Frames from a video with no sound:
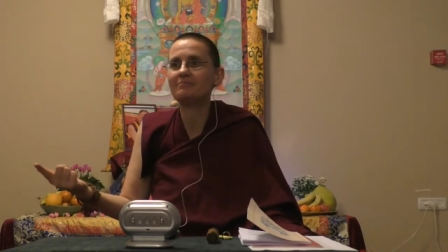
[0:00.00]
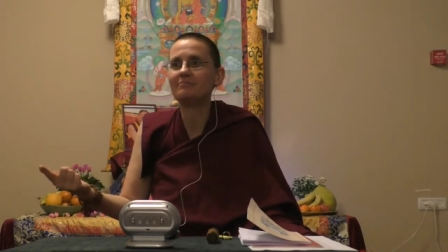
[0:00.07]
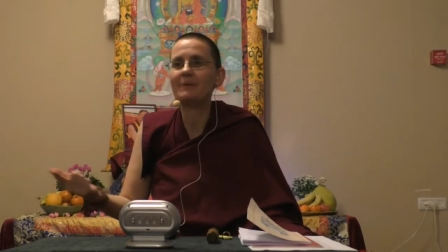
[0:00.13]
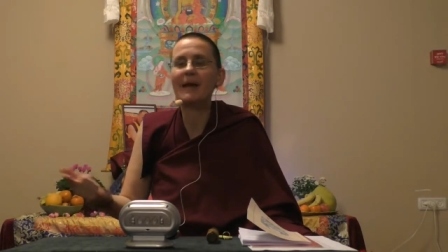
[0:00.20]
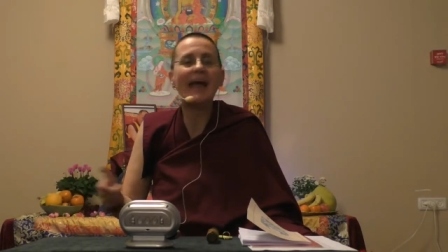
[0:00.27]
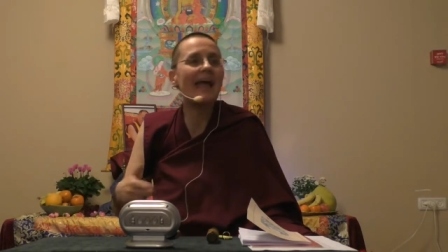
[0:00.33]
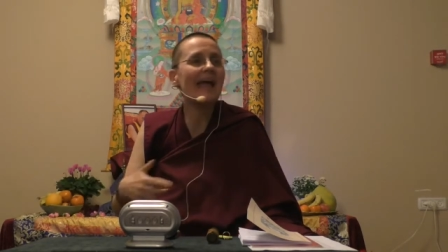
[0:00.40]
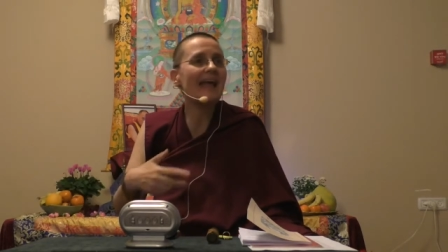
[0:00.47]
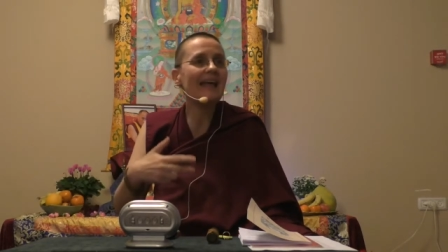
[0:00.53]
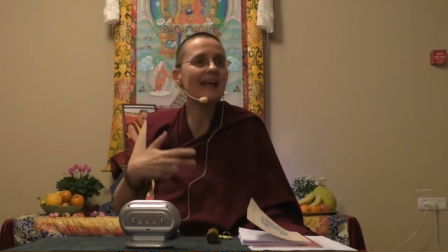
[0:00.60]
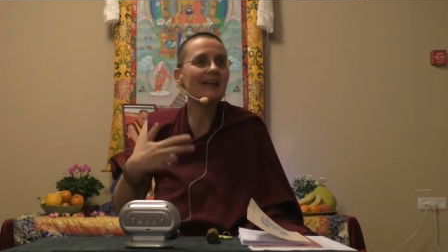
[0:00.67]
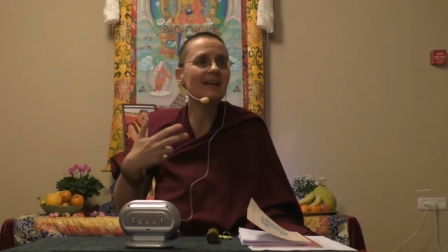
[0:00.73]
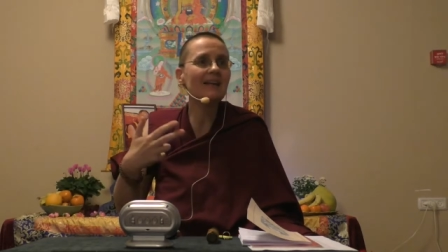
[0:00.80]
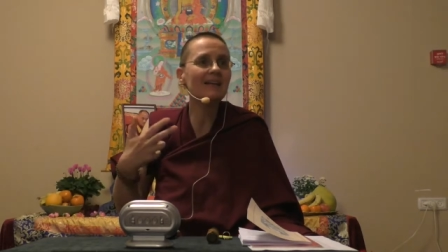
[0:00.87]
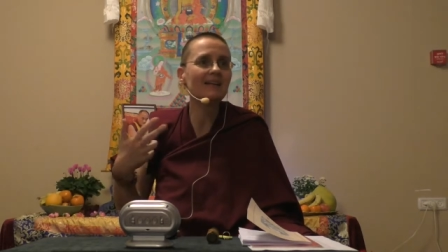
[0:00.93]

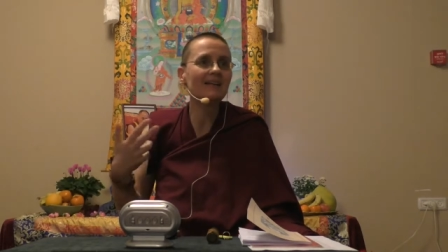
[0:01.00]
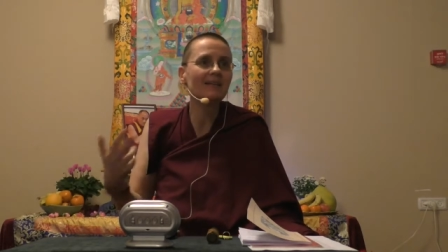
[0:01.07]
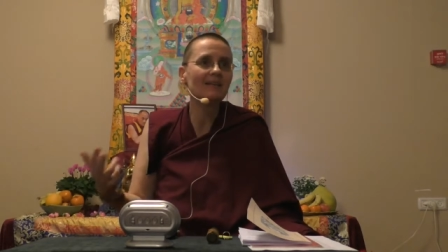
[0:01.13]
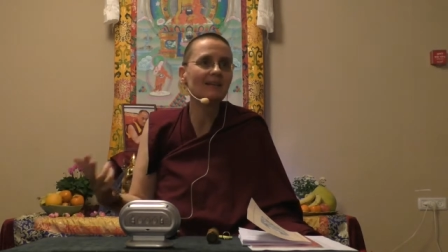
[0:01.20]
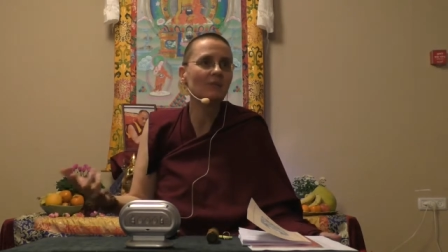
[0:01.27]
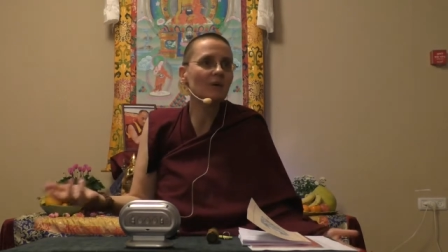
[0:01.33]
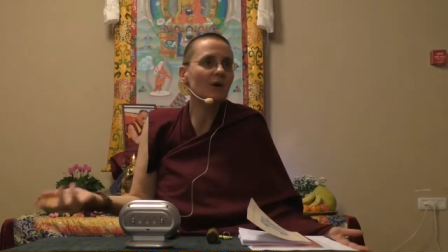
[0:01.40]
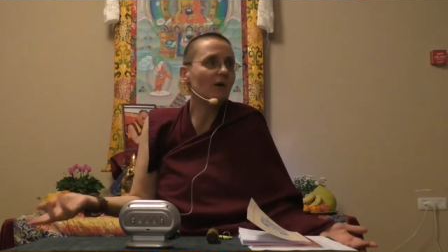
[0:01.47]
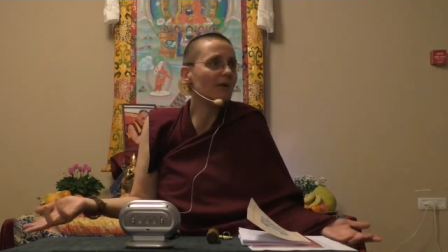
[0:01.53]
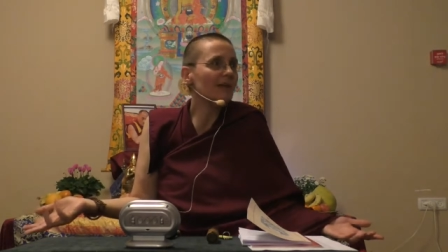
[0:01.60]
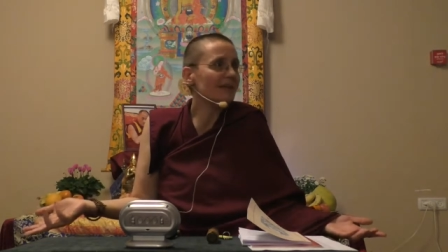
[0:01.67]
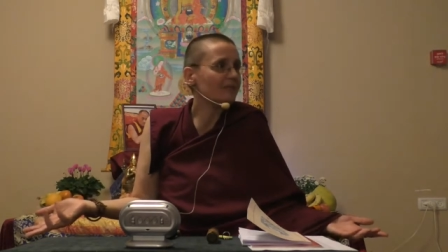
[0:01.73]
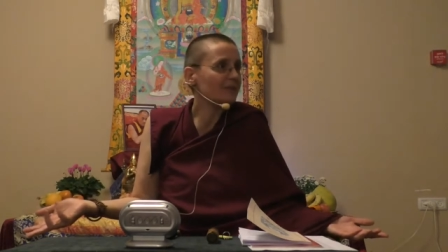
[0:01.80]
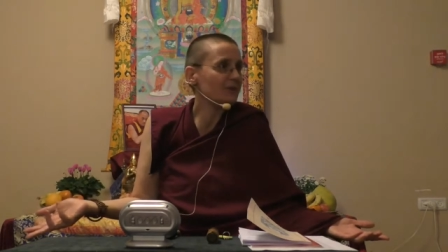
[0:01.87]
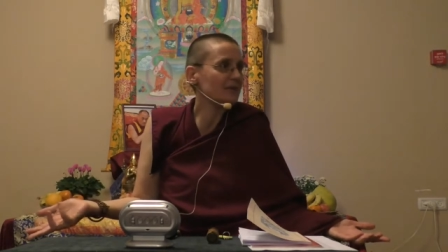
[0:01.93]
pain. We all
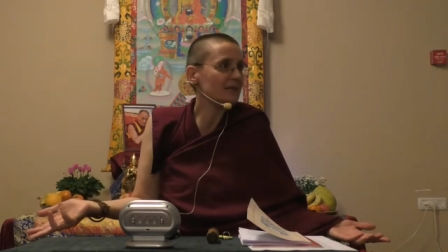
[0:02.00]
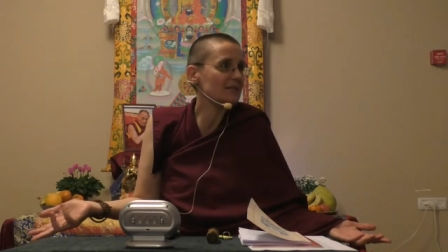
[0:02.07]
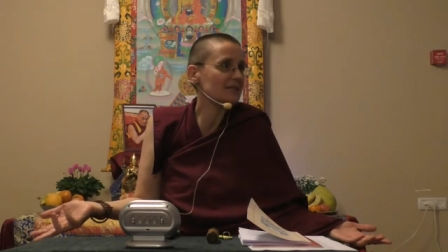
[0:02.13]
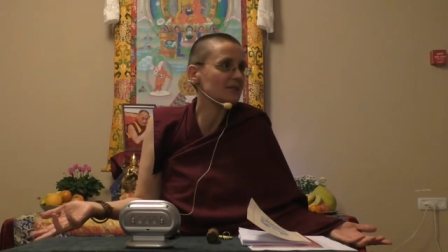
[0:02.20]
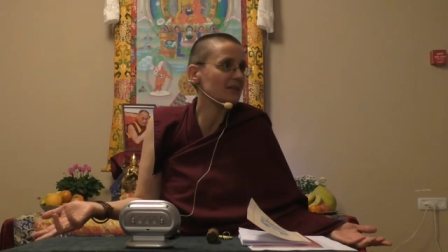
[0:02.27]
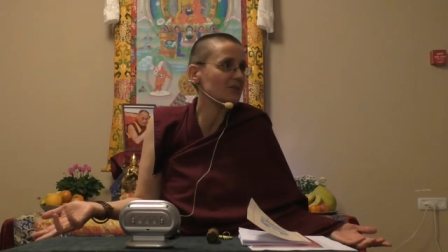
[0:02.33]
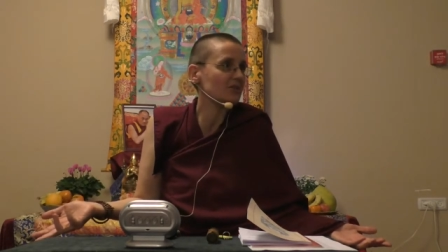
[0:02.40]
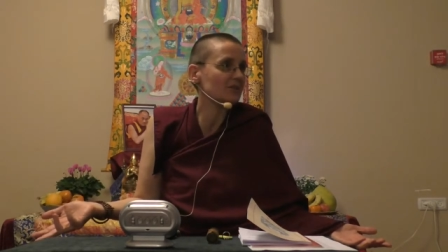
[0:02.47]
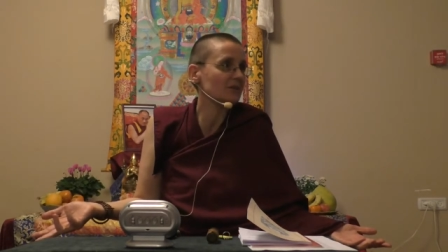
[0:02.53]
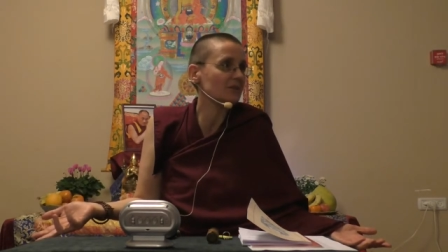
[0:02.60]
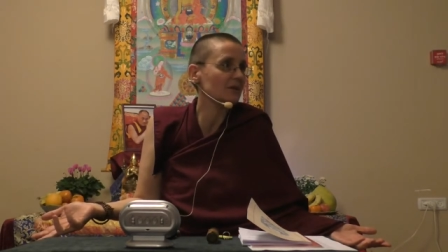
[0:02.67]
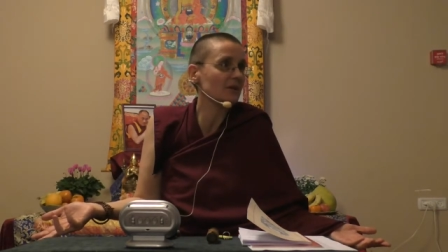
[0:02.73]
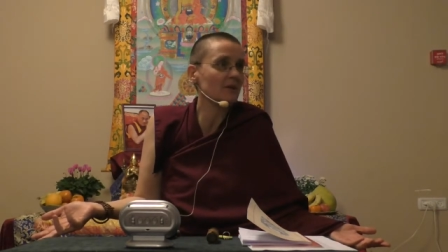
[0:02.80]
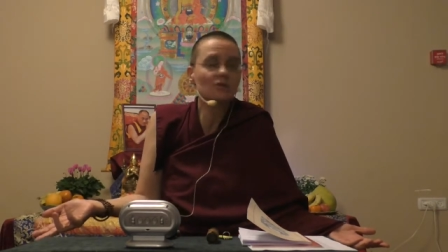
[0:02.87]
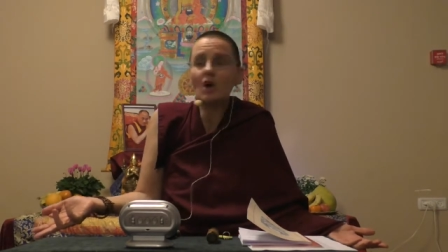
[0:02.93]
have renunciation,
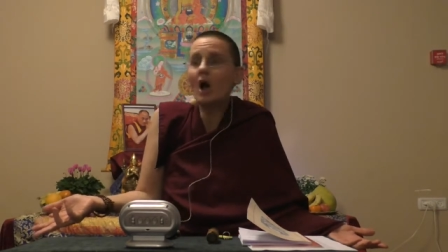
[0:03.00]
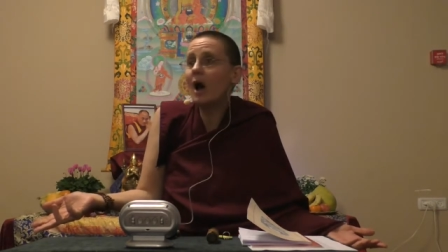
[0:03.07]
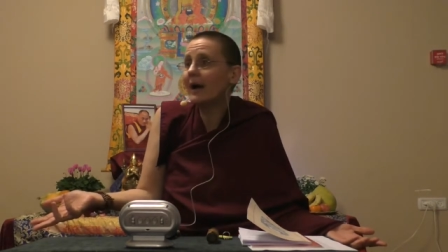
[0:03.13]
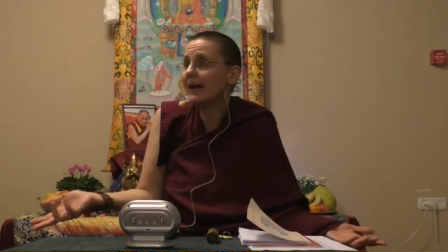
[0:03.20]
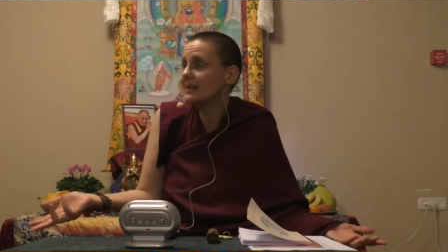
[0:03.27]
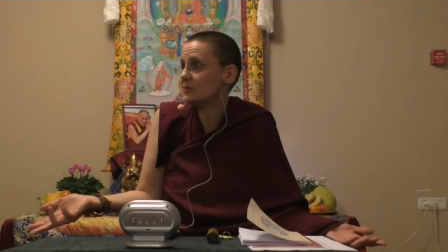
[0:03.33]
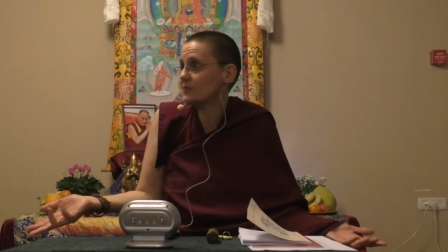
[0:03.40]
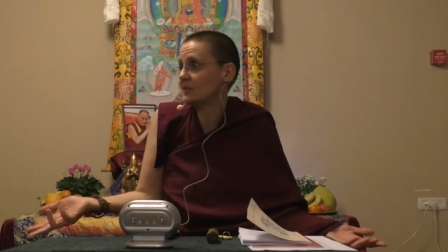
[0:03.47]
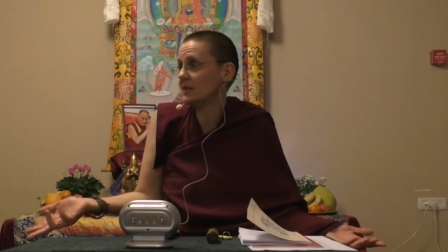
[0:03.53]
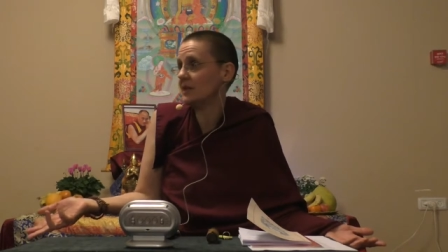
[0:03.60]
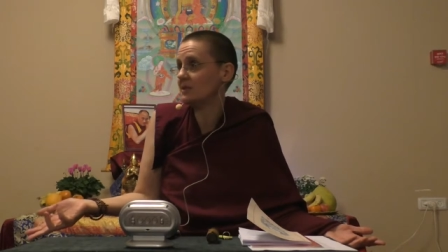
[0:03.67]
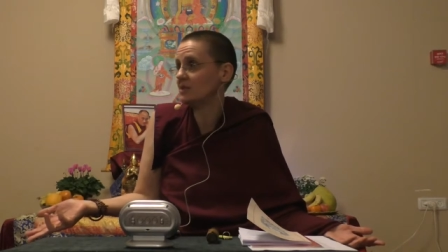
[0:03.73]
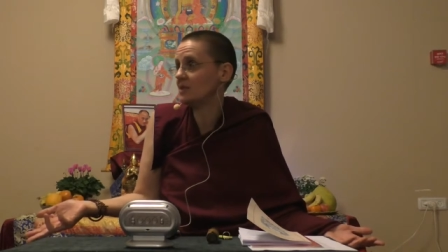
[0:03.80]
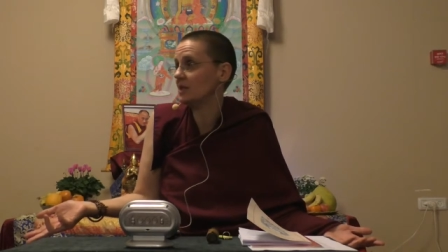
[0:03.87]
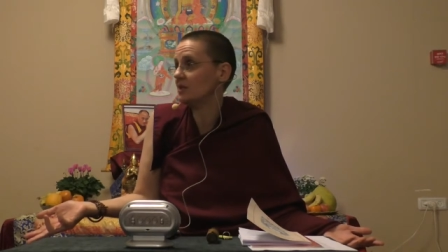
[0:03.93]
and a dog has
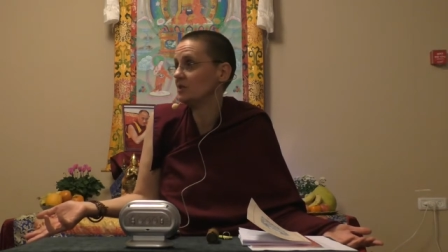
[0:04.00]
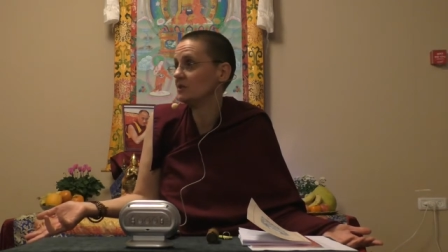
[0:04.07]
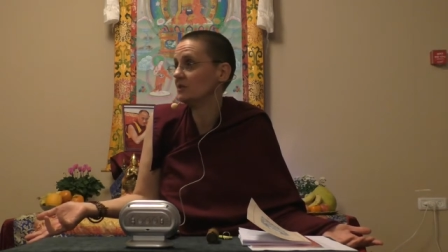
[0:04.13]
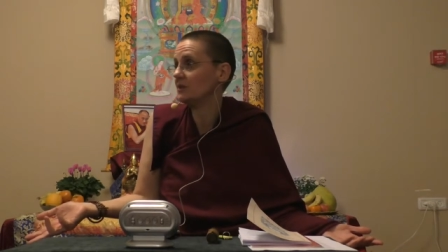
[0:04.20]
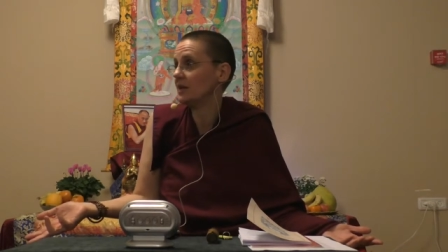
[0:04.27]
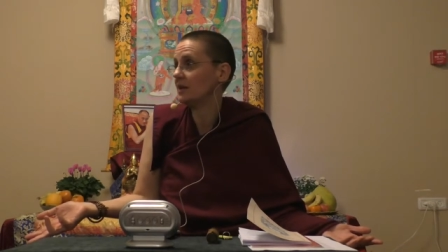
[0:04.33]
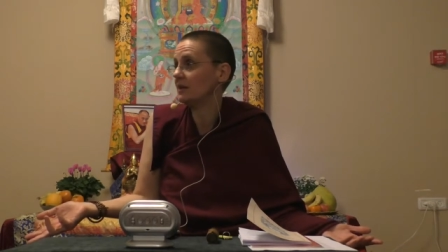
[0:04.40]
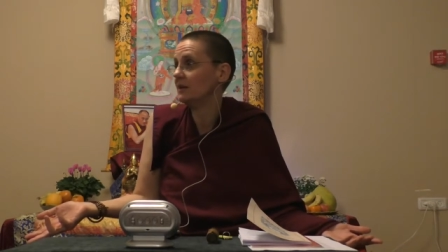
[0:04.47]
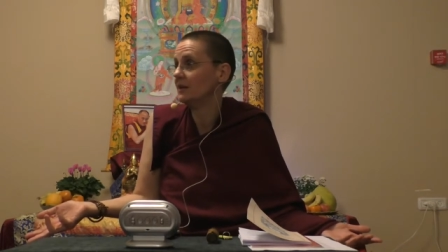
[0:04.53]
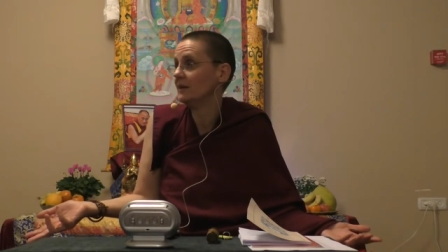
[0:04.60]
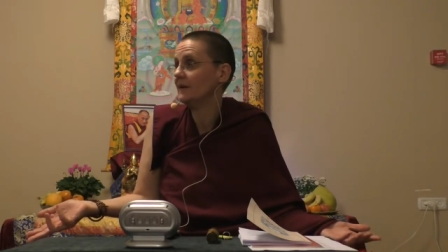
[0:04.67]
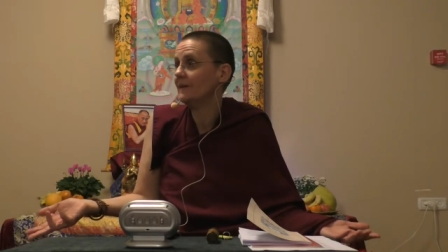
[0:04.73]
renunciation then.